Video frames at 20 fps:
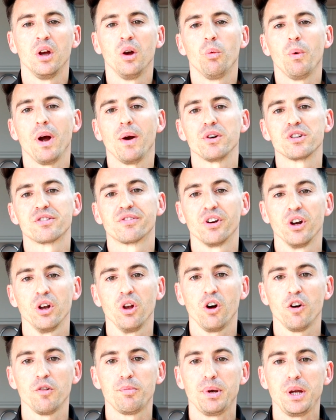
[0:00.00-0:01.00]
Whereas for a
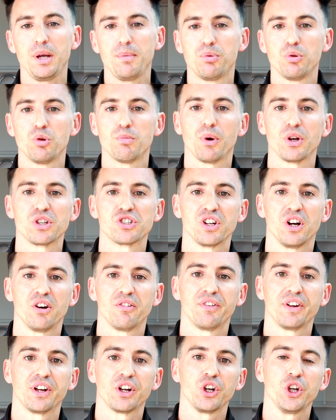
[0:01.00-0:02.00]
lot of people,
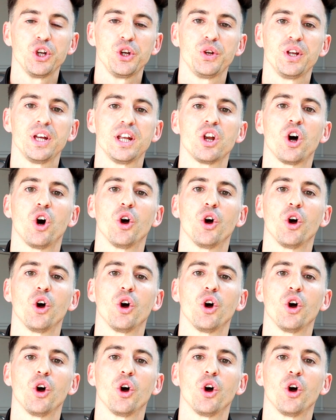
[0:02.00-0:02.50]
myself included,